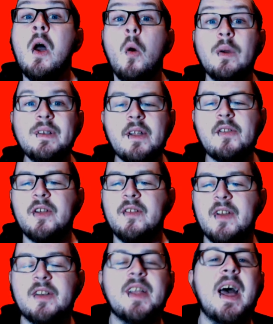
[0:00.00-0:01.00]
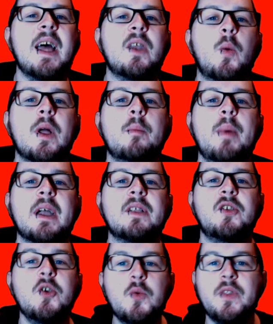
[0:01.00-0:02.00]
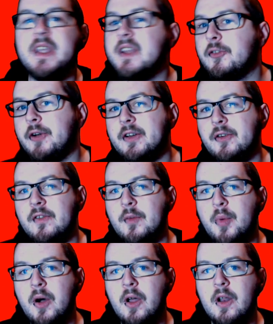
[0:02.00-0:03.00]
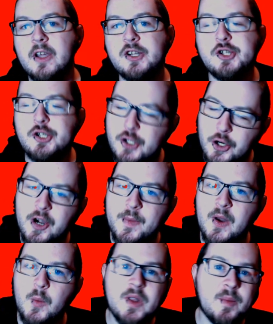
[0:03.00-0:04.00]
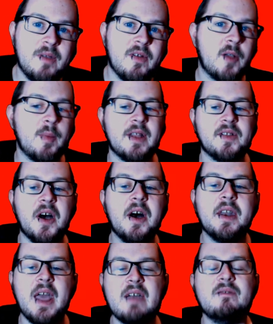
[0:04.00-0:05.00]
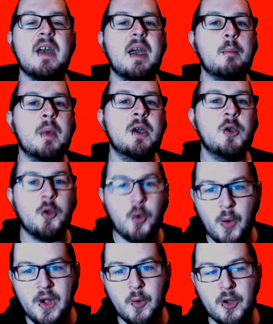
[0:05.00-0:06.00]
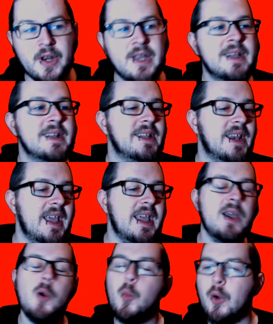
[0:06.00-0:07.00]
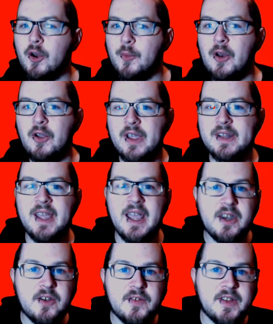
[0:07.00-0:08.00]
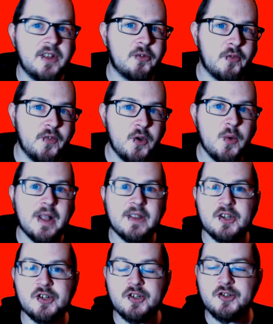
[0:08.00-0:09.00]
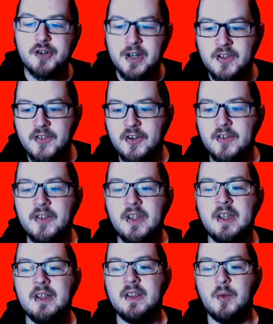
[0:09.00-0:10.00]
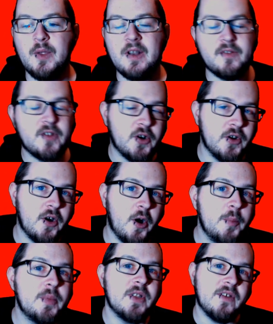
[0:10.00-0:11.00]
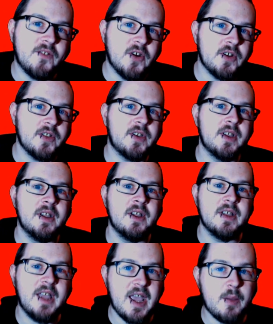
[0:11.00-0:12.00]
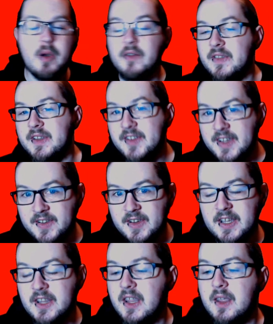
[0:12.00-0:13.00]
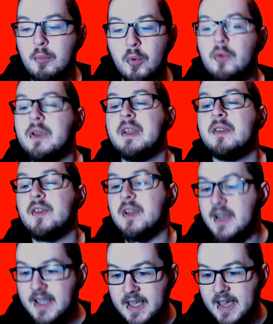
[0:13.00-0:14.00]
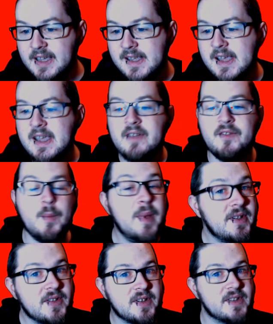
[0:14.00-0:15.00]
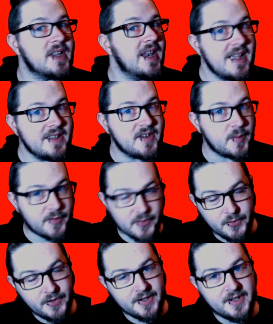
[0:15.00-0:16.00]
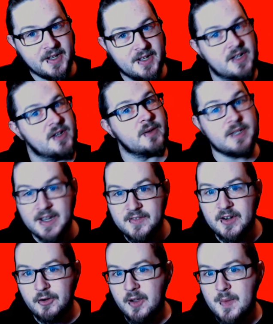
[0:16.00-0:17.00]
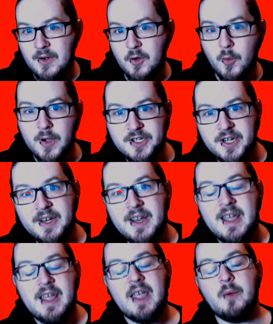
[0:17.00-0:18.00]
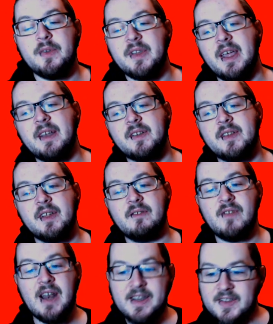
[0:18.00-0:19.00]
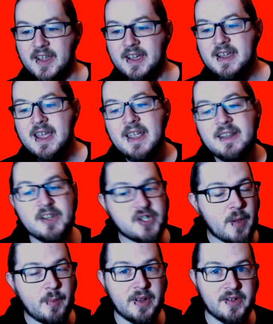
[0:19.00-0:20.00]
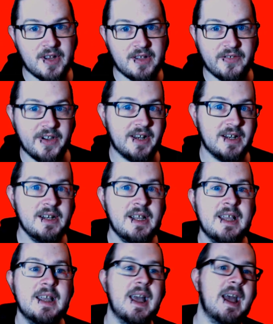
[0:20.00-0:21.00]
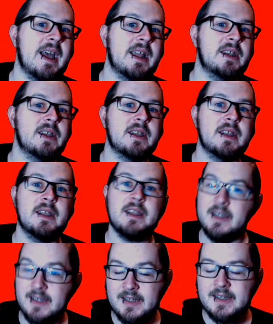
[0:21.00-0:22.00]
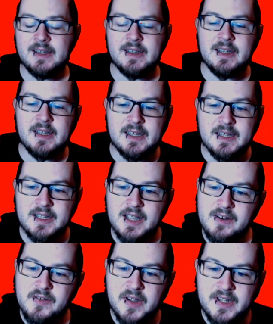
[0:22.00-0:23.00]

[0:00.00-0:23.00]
What is going on, fellas, and welcome back to the Director of Football Journeyman with me, FoggyPlays, on FM21. Today, we're going to be looking at the end of season review and the transfers that we have done up to the first game of the season in the Bundesliga. If you missed the last episode, definitely recommend go watching it. It was against Valencia in the Champions League final, and kind of